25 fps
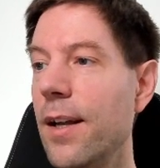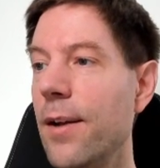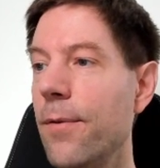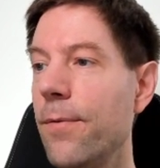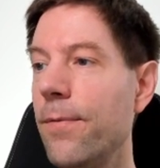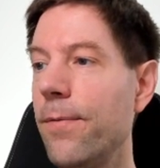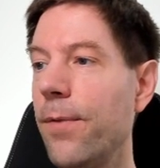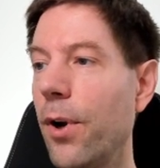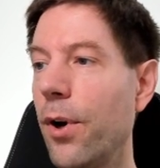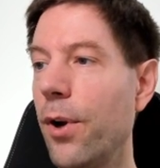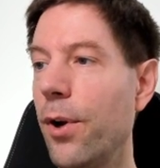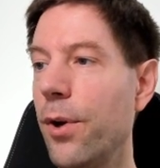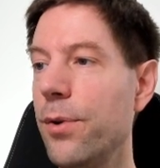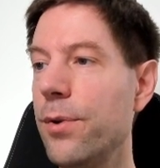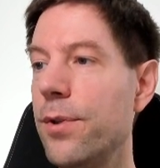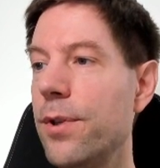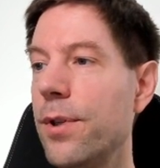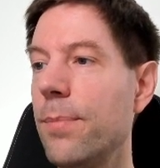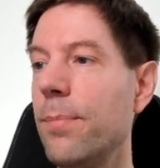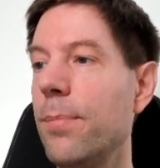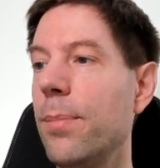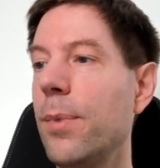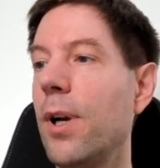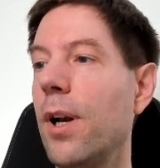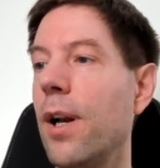followed
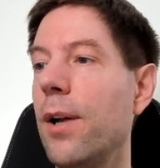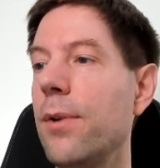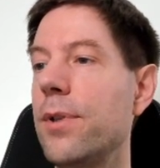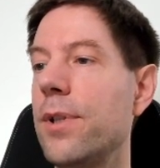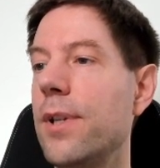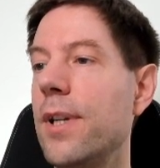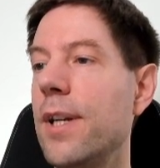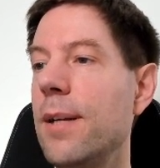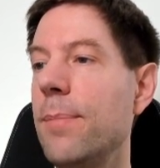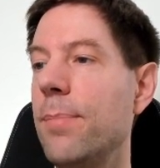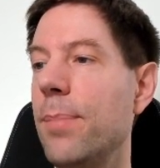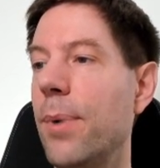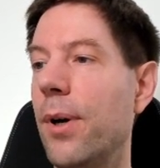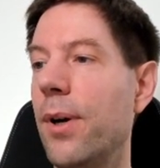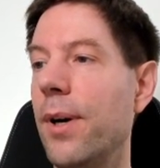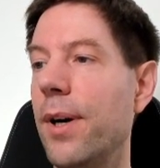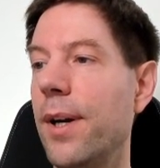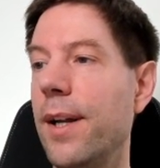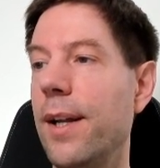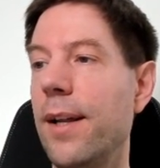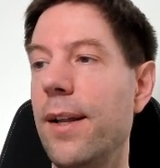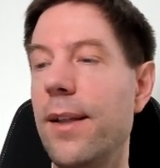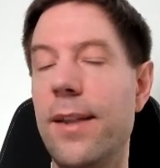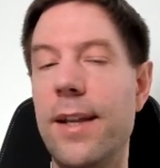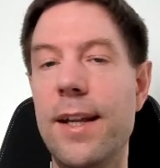closely
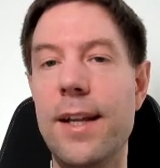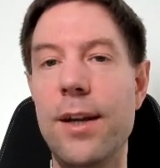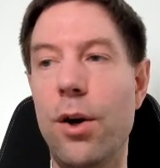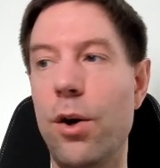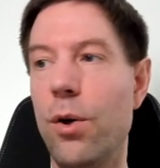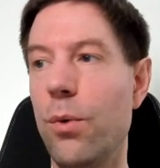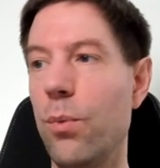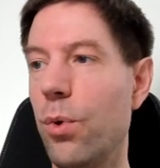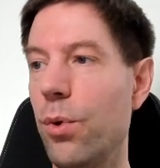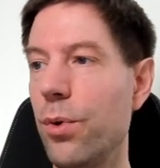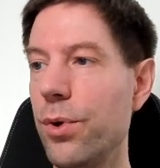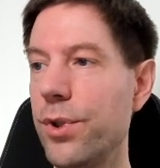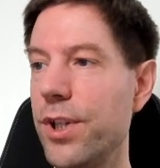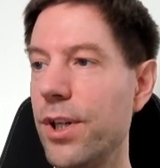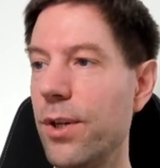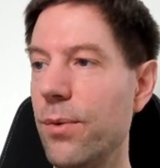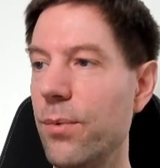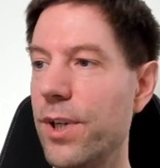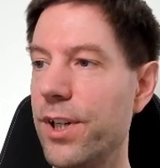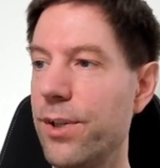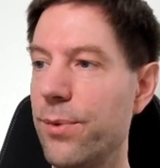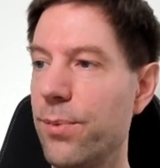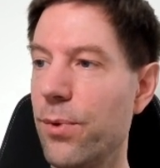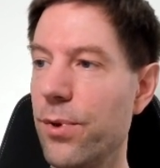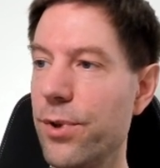by the hot water,
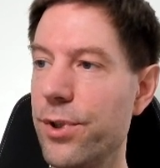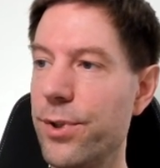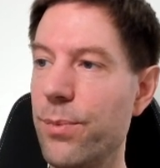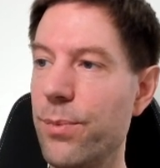which was